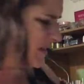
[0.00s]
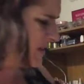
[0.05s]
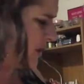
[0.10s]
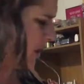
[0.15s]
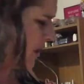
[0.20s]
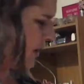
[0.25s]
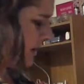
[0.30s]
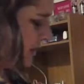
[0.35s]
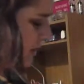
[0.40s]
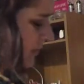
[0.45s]

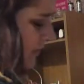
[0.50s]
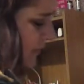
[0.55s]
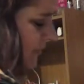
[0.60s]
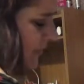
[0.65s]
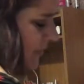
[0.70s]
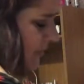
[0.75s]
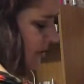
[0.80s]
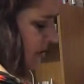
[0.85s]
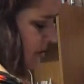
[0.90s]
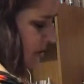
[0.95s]
Sorry, a little
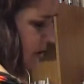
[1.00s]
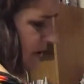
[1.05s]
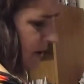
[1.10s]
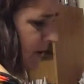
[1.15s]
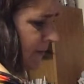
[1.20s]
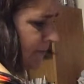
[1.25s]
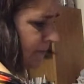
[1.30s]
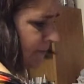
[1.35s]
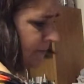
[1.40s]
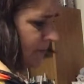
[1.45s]
thirsty.
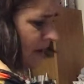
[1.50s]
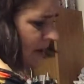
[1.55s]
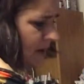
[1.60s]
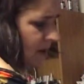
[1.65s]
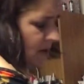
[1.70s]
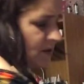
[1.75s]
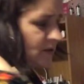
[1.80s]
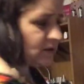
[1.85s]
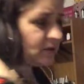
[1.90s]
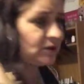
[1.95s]

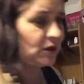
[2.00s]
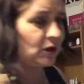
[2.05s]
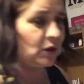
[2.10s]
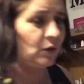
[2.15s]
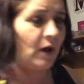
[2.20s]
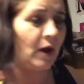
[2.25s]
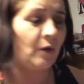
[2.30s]
So,